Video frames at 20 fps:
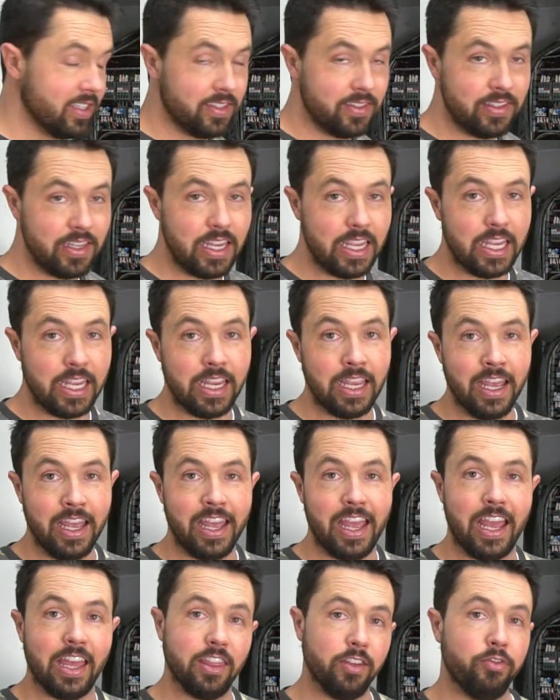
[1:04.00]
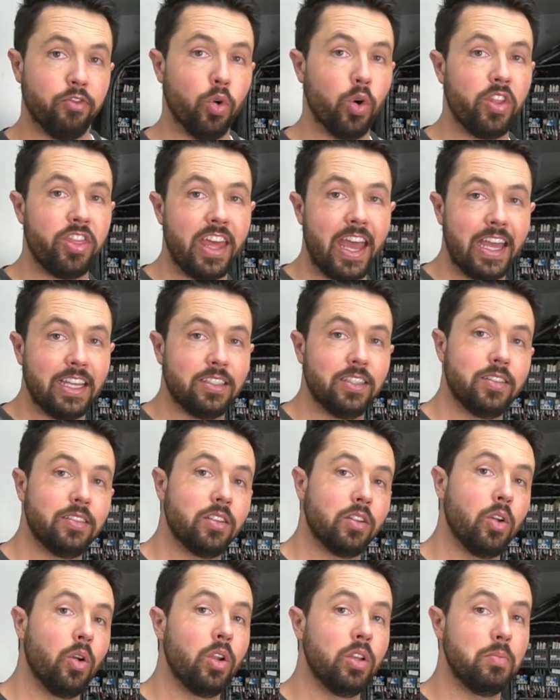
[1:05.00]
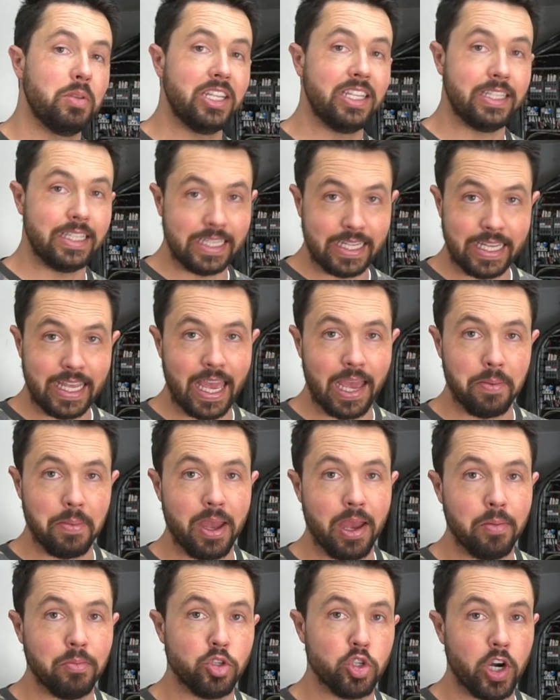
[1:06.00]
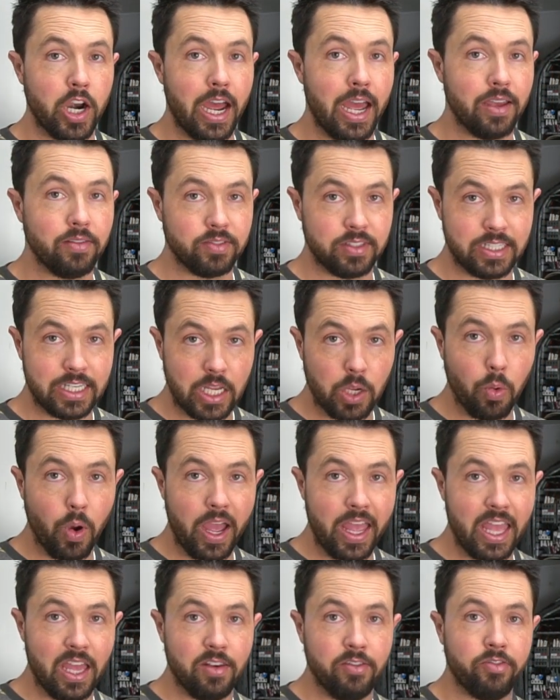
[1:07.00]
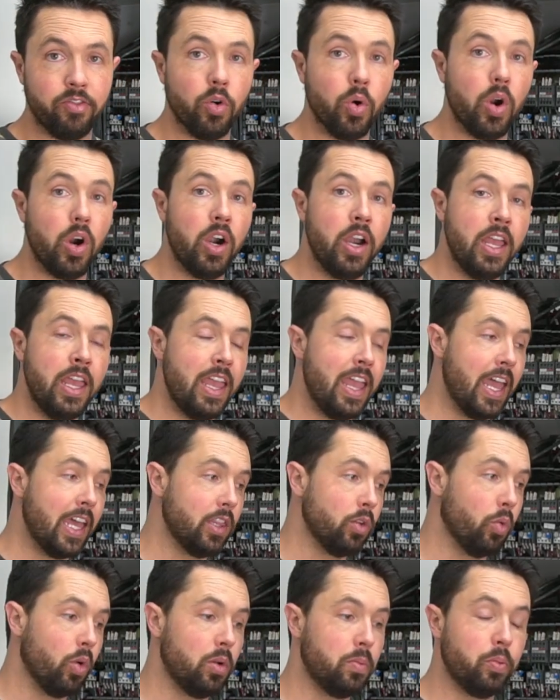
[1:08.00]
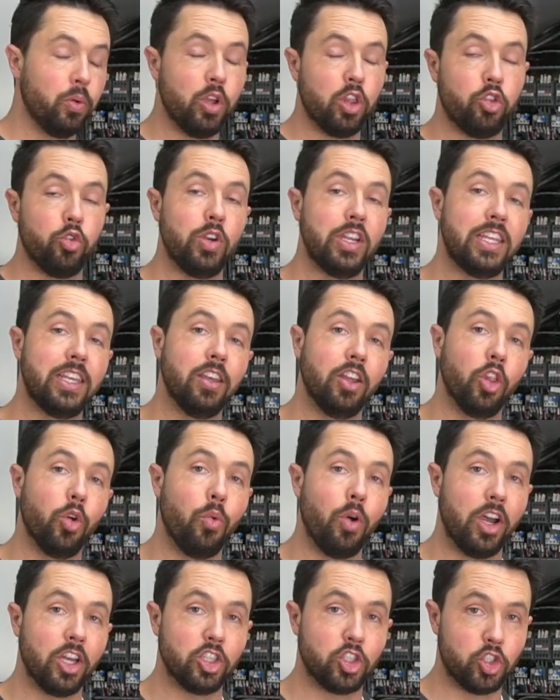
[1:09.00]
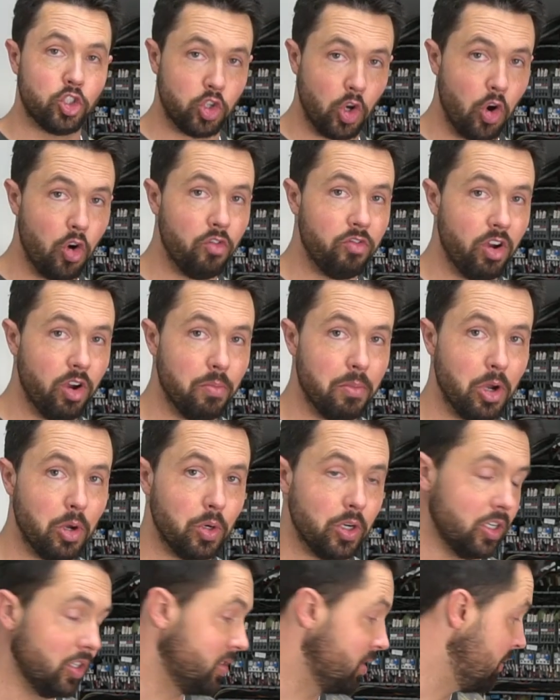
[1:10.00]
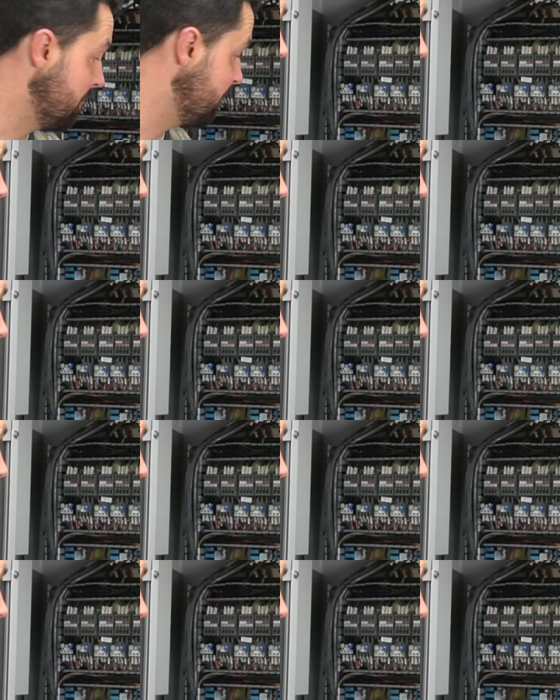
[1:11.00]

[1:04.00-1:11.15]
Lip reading: Z, and the 4th axis are going to be DMM drives, DYN4, and the 1.3 kilowatt servo motors.